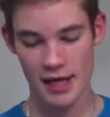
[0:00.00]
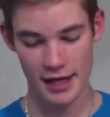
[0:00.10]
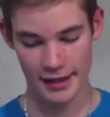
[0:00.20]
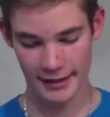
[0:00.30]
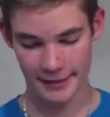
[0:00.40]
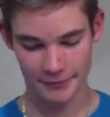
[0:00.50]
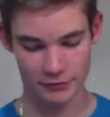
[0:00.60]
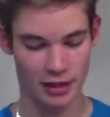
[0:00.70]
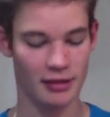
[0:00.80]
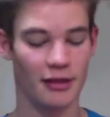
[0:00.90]

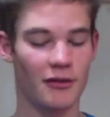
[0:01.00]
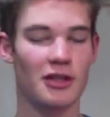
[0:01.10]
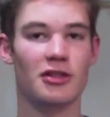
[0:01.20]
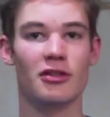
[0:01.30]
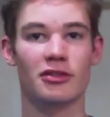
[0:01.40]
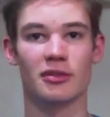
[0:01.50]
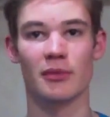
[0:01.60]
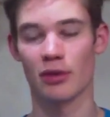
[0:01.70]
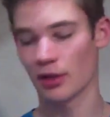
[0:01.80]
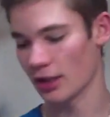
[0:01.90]
Um, and if I should do some
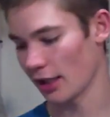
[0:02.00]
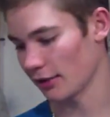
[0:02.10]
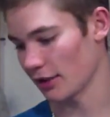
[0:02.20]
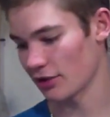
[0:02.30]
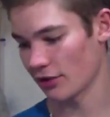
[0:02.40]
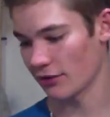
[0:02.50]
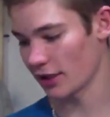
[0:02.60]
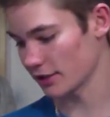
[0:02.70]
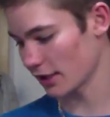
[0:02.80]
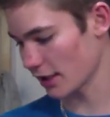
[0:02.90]
more, I'm not sure if you
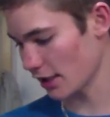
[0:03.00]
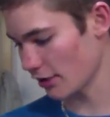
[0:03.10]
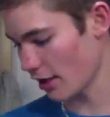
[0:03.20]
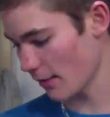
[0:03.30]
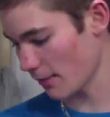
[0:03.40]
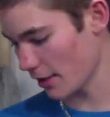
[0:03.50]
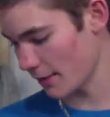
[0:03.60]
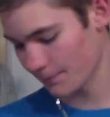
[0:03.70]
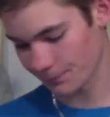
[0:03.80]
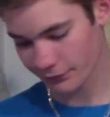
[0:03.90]
guys like that or not,
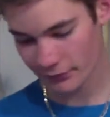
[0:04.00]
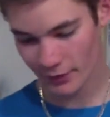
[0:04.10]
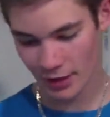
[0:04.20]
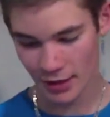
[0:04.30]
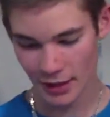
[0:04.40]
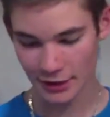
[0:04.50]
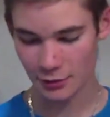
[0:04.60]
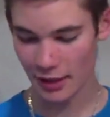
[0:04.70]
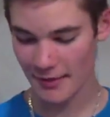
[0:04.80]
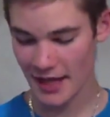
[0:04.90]
but
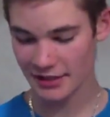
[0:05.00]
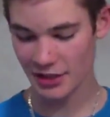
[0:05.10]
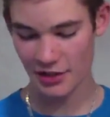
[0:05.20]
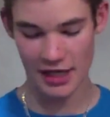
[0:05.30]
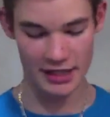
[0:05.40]
that's why I'm asking you guys.